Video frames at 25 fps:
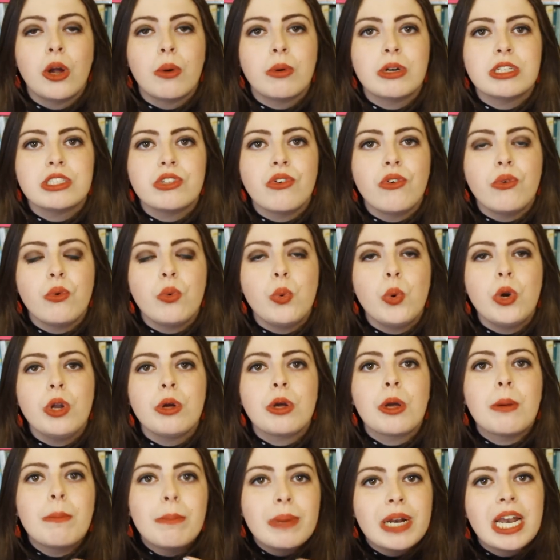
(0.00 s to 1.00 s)
Whereas if I want
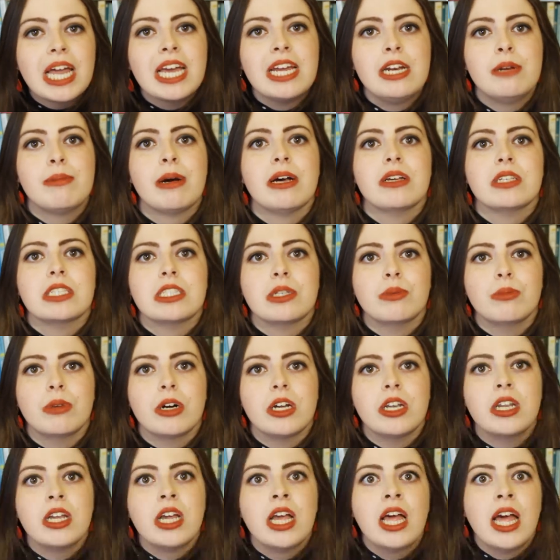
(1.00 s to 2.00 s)
to complain about
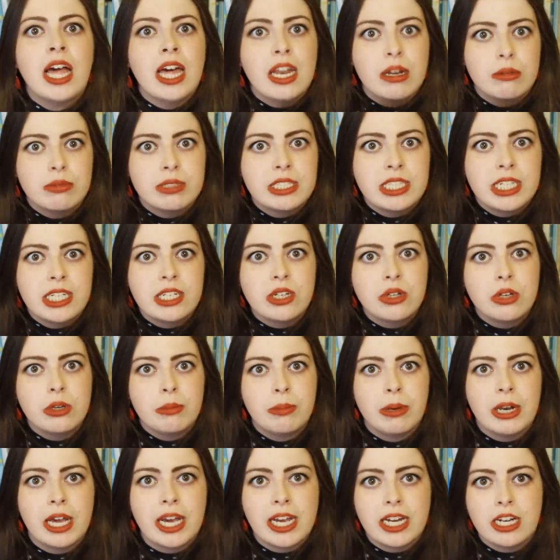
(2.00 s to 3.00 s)
someone and I'm sitting on a
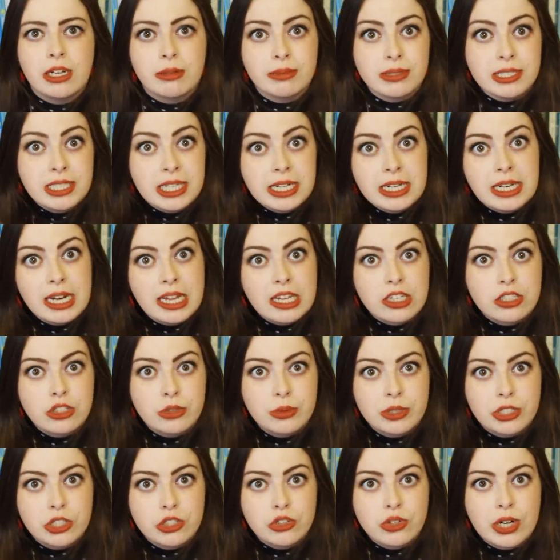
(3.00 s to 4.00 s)
plane, I'm sitting next
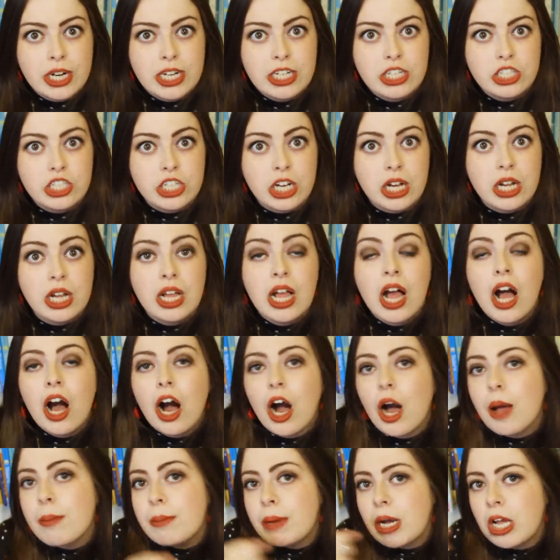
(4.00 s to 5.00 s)
to a stranger,
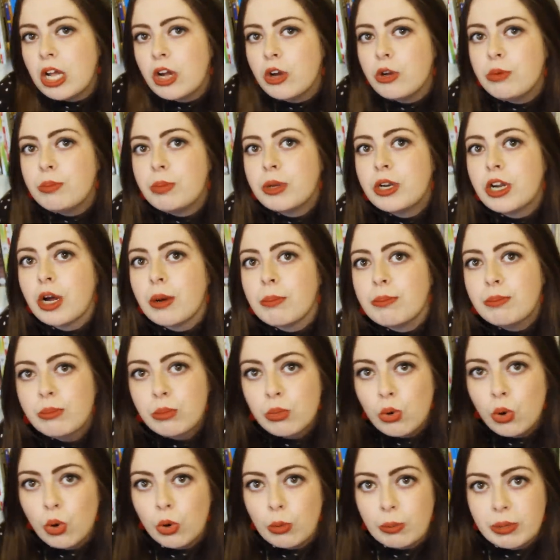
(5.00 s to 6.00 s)
I might open up
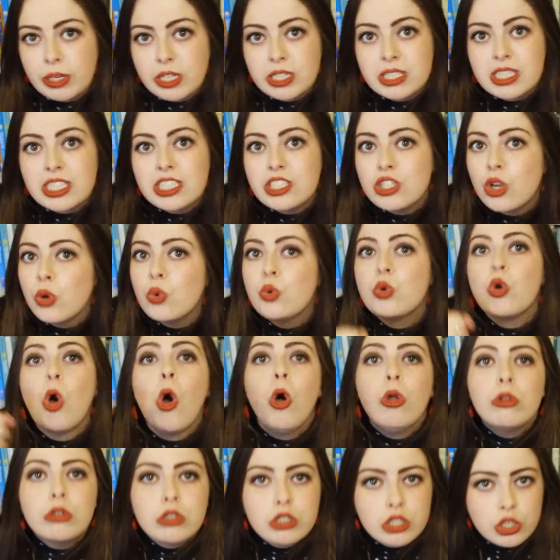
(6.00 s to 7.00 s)
more because there's no
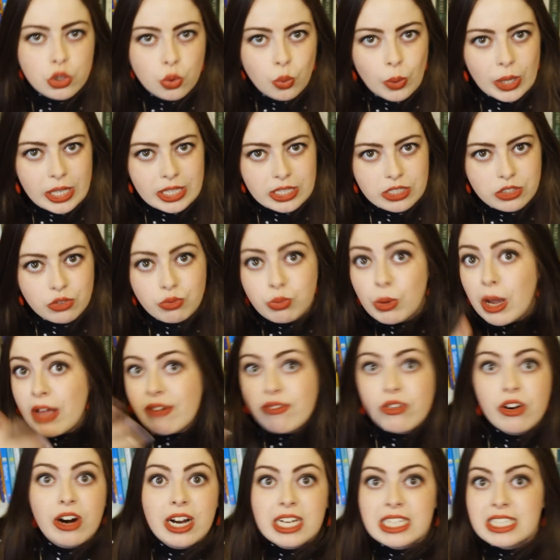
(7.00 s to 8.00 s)
consequence of
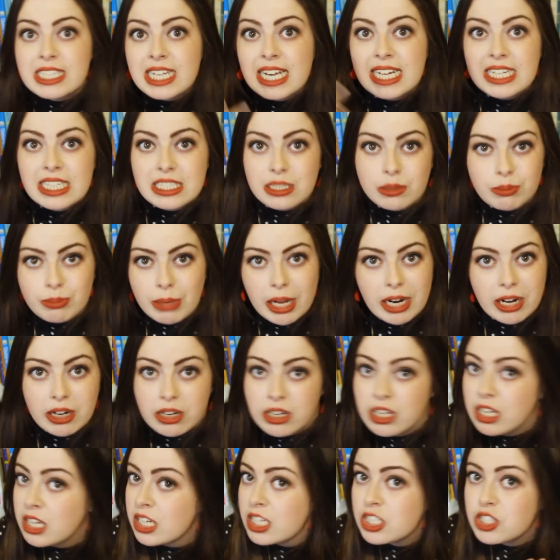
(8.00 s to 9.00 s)
whatever I say. It doesn't
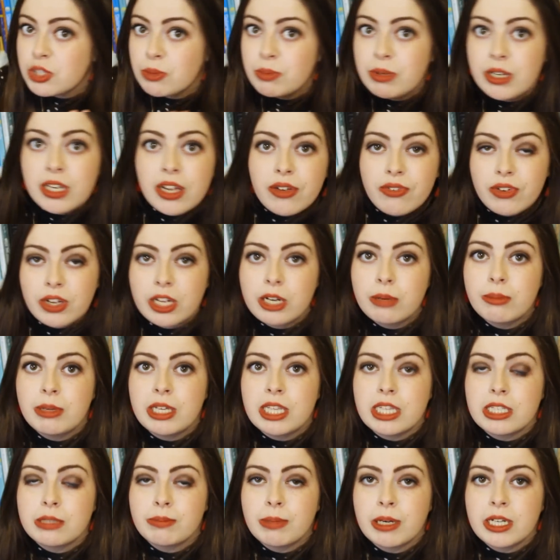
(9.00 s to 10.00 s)
matter because I'm never going to
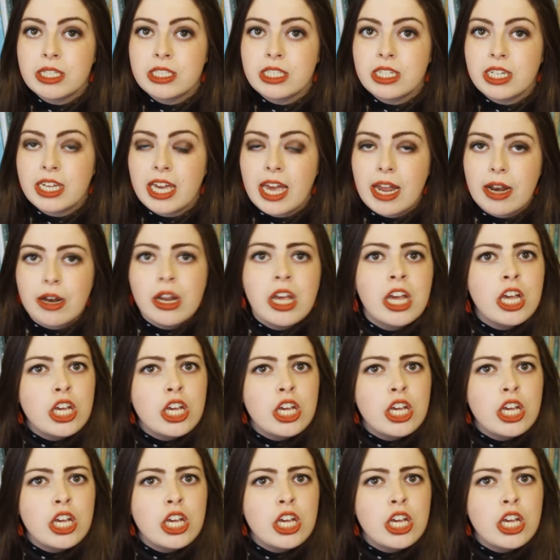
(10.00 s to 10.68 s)
meet this person again.